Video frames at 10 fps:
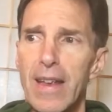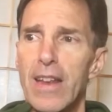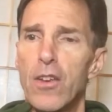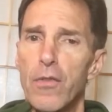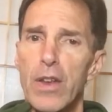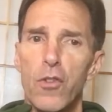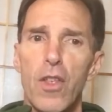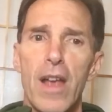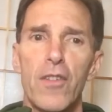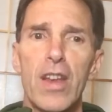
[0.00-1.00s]

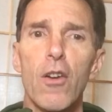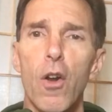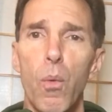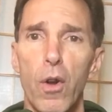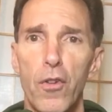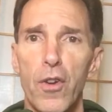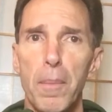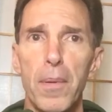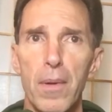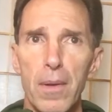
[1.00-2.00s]
individualized hero
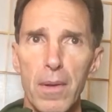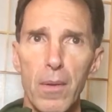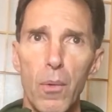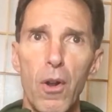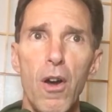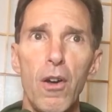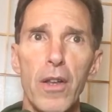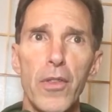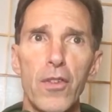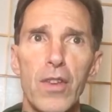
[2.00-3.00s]
worship. We're all
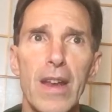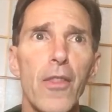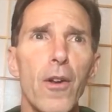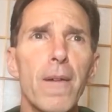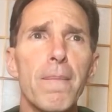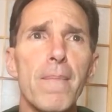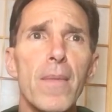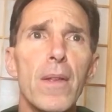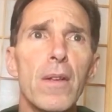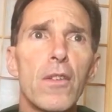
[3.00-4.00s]
in this together.
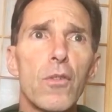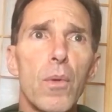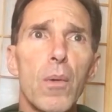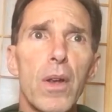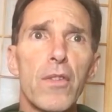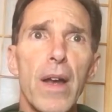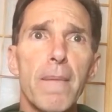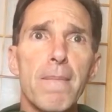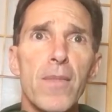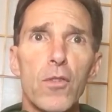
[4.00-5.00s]
So where was I?
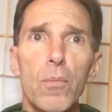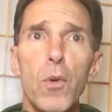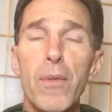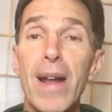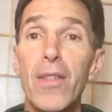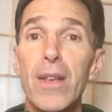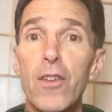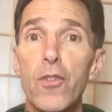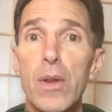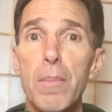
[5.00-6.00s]
So move out of the
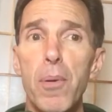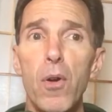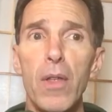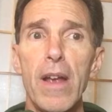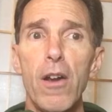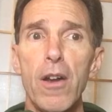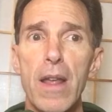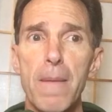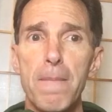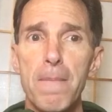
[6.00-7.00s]
extreme
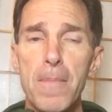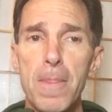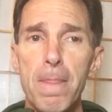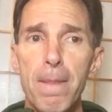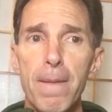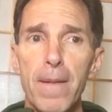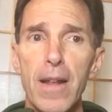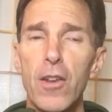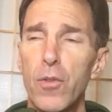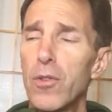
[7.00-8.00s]
polarity.
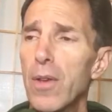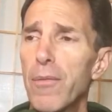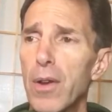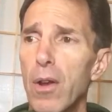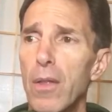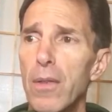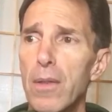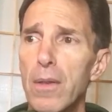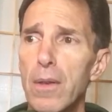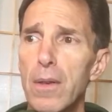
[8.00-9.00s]
And it's real difficult.
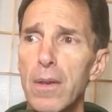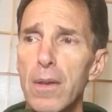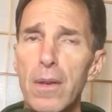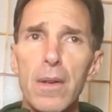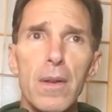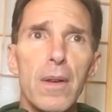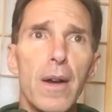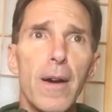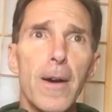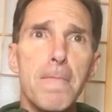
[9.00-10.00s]

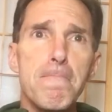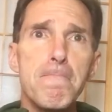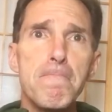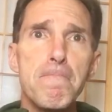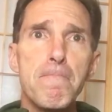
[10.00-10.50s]
Number